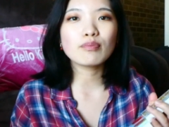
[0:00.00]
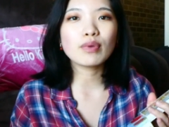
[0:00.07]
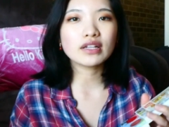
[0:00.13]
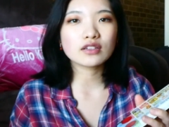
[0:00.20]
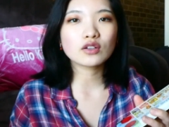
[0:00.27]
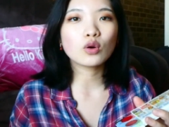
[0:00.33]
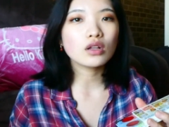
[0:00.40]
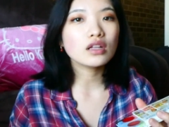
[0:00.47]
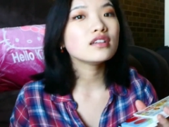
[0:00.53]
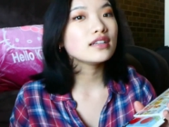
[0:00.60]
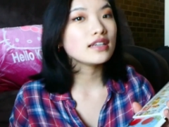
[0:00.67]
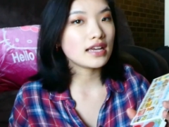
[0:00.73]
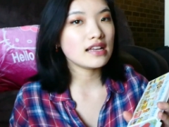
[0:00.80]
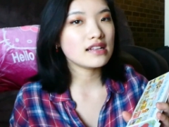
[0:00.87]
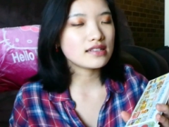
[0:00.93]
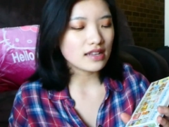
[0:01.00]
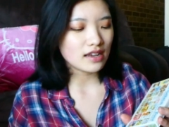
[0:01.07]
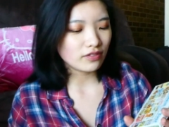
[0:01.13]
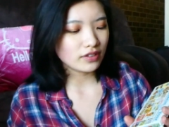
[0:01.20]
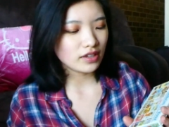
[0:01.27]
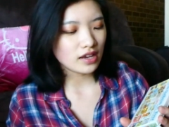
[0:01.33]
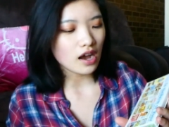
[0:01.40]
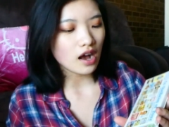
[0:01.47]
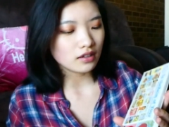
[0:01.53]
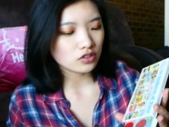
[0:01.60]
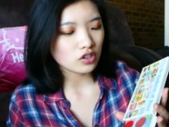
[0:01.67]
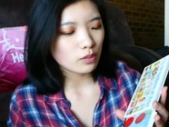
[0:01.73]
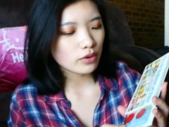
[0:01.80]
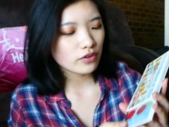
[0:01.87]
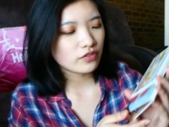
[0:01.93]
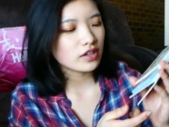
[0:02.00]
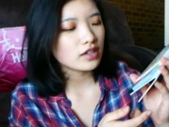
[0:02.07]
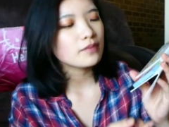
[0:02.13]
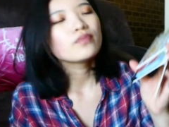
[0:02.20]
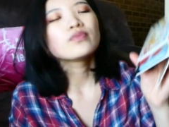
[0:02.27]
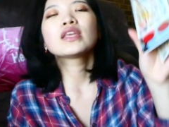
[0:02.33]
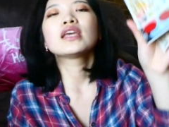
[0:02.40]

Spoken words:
but the quality is definitely on top of it.